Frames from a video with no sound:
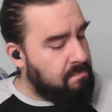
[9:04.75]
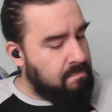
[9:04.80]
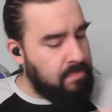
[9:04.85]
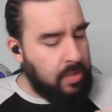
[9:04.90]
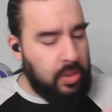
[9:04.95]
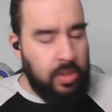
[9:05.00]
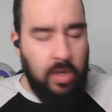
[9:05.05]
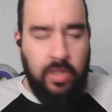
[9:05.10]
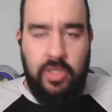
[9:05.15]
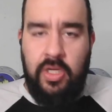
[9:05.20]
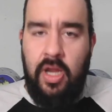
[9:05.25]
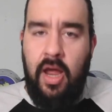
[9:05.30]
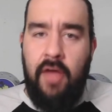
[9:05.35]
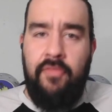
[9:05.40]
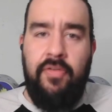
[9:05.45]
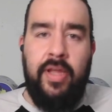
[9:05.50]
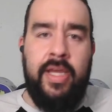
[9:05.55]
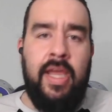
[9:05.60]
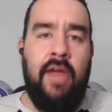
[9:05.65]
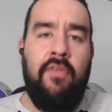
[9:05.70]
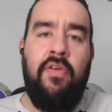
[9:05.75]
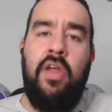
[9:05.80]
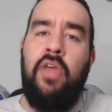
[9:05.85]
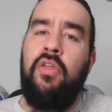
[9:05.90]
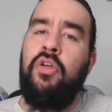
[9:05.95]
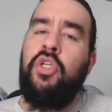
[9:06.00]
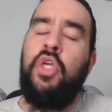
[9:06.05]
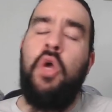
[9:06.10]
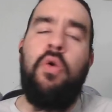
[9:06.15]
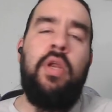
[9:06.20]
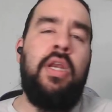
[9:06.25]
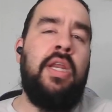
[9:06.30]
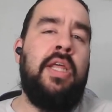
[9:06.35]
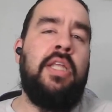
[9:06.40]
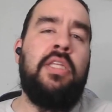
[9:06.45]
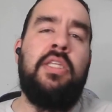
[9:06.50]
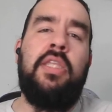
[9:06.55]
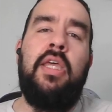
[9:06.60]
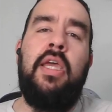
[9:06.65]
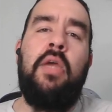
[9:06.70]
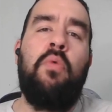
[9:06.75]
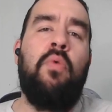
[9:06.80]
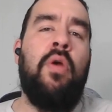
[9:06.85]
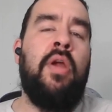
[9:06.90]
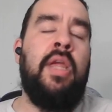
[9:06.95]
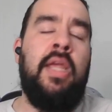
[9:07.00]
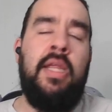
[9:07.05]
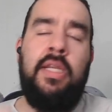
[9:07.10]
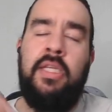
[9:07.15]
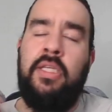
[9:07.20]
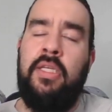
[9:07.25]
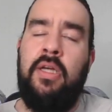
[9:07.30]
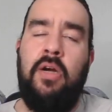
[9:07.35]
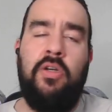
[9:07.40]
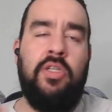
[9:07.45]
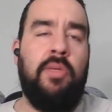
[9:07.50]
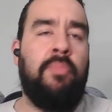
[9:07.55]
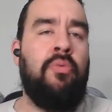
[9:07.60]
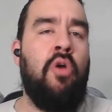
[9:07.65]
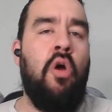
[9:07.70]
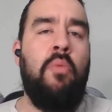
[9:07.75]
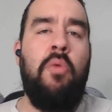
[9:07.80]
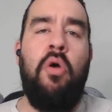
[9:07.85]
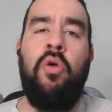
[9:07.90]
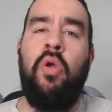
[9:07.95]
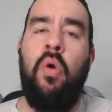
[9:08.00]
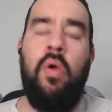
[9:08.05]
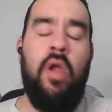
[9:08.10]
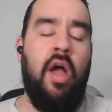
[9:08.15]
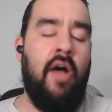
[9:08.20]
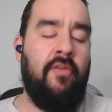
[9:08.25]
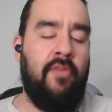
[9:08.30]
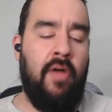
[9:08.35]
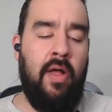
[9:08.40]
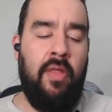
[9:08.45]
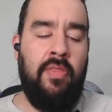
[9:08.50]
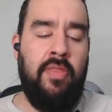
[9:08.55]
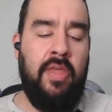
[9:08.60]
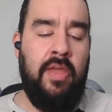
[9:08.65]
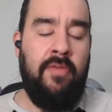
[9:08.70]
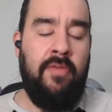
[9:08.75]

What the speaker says: Starts off like every other Tony Nese thing where he starts a promo going off on the